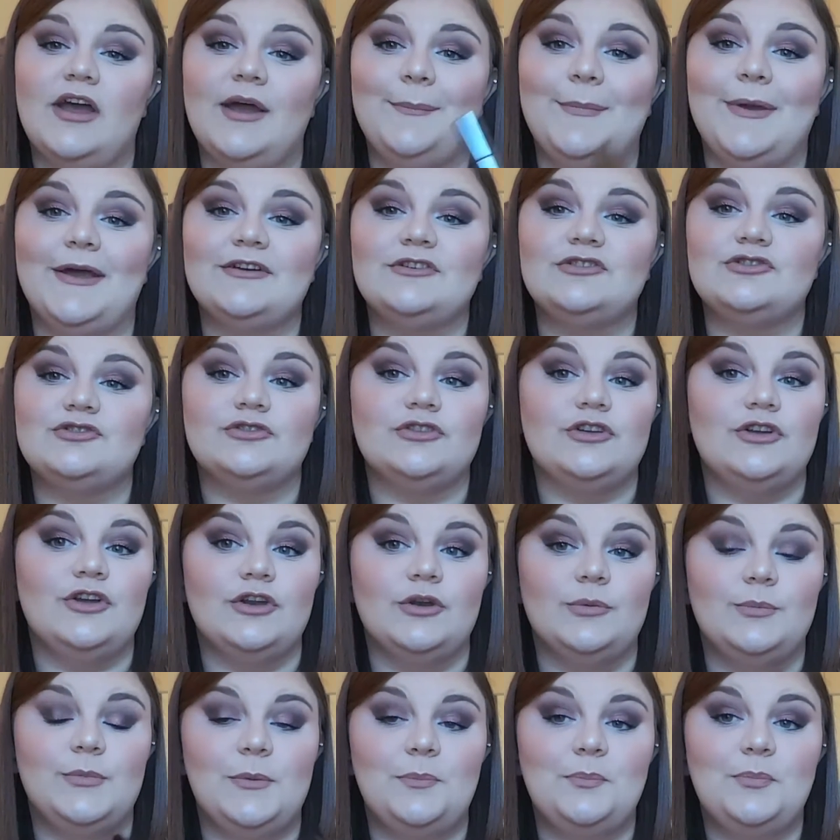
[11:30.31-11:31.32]
I'm actually
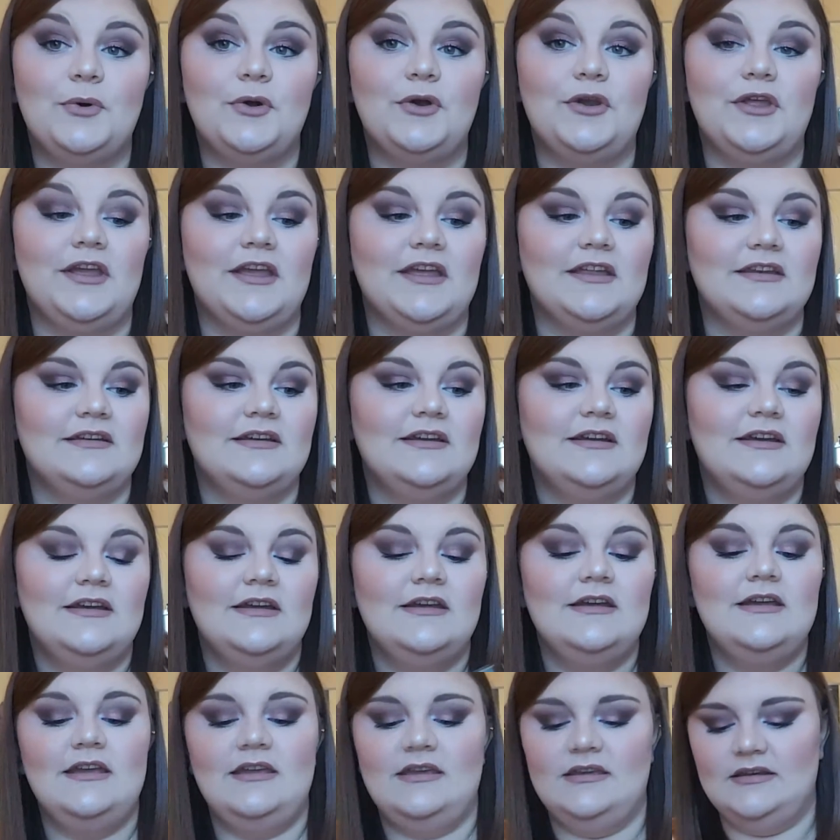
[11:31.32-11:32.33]
going to be putting it
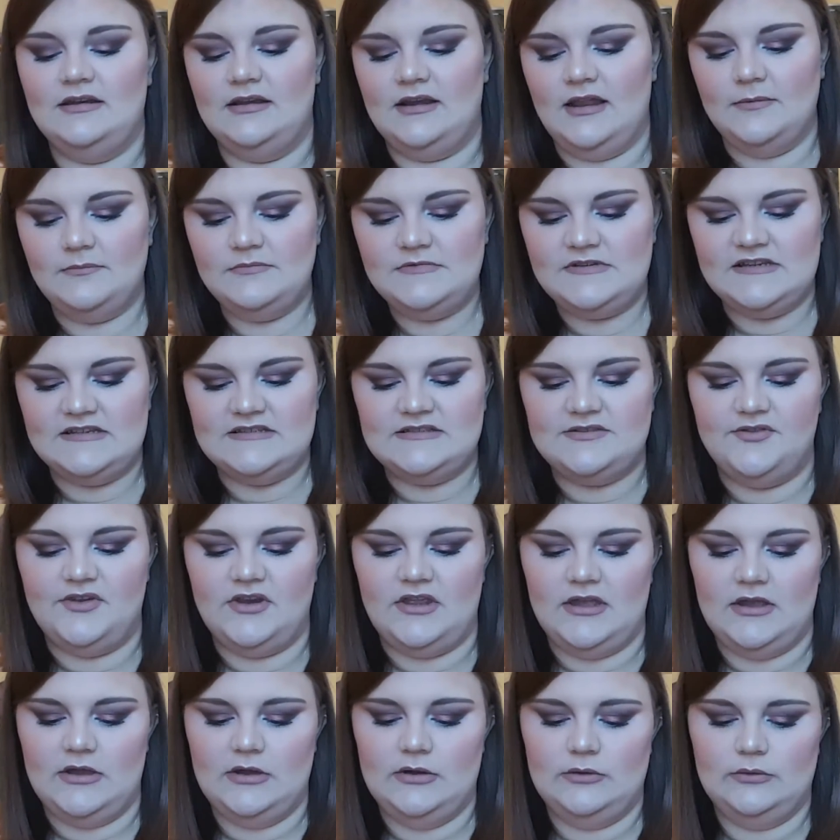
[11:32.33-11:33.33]
in an empties
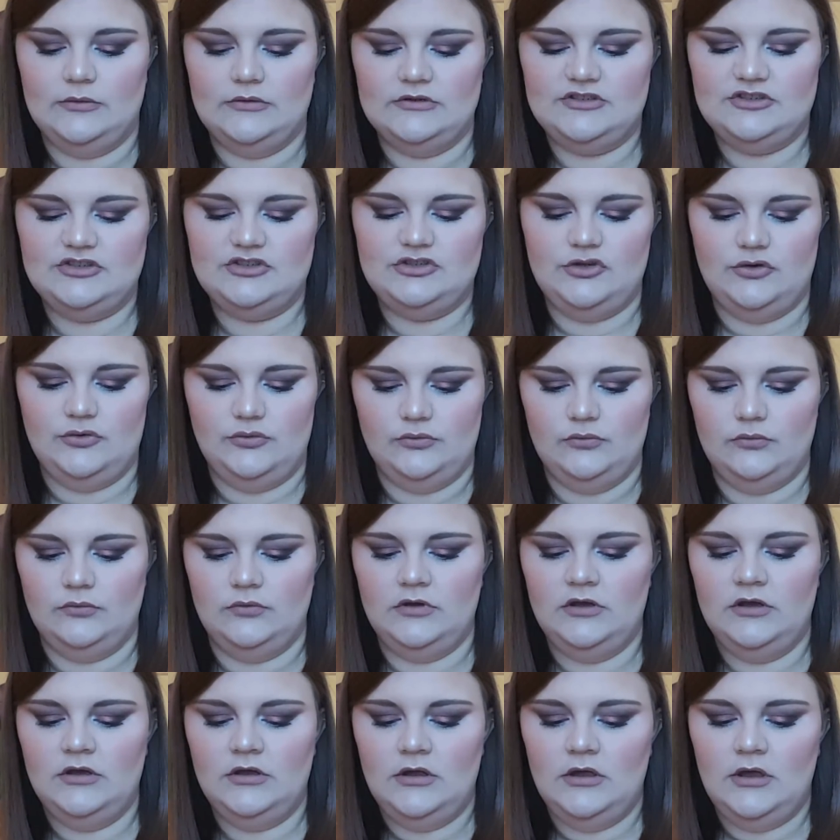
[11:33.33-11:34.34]
video
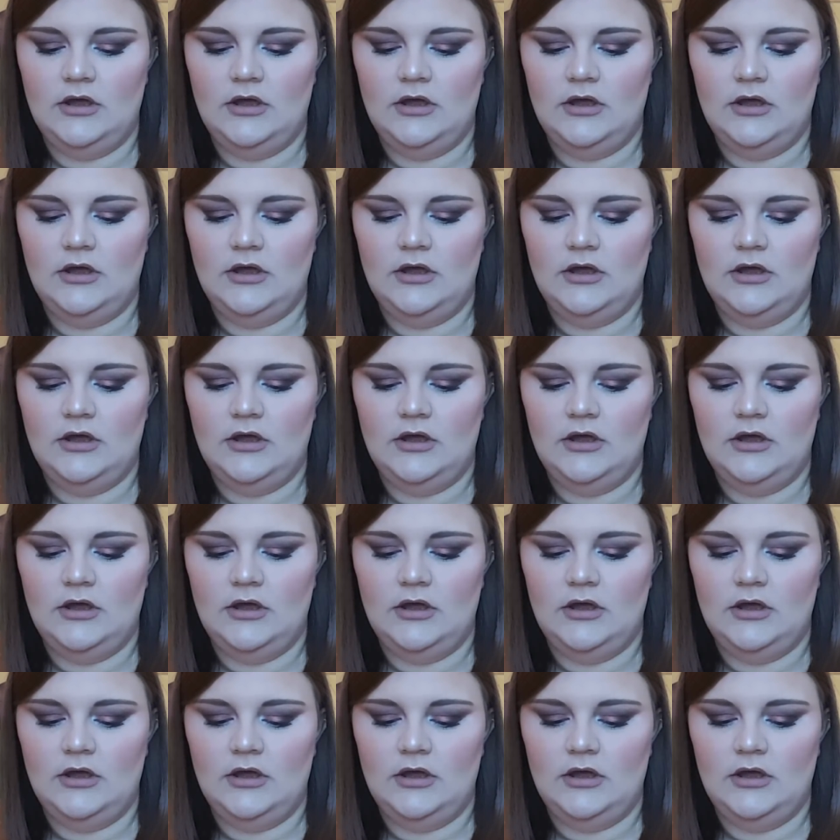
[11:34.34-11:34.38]
soon.